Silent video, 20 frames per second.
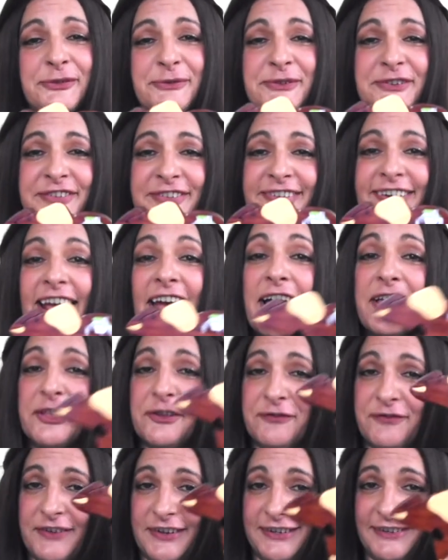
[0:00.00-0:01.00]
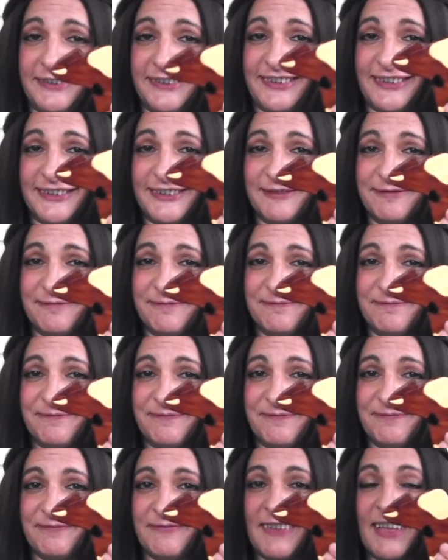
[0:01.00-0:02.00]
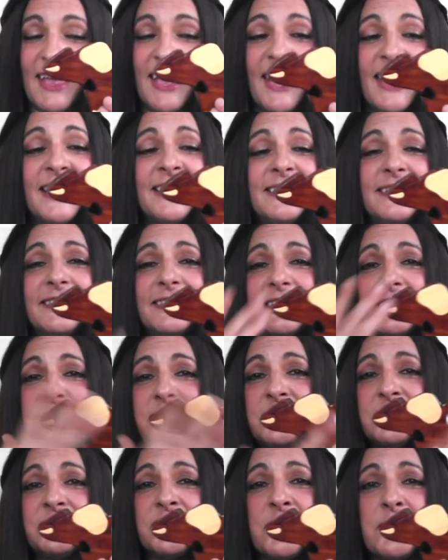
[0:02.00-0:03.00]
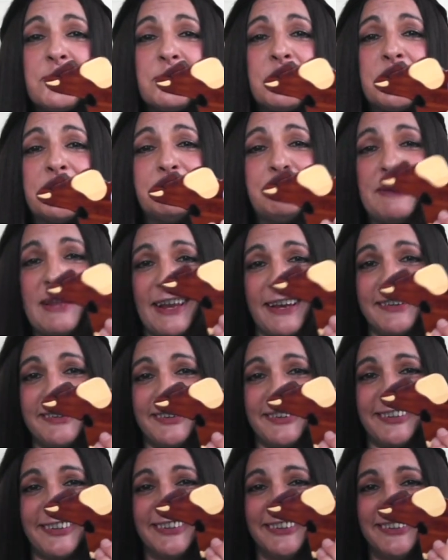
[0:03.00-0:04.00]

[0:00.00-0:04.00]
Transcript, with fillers: it was an elephant. And this is all one piece,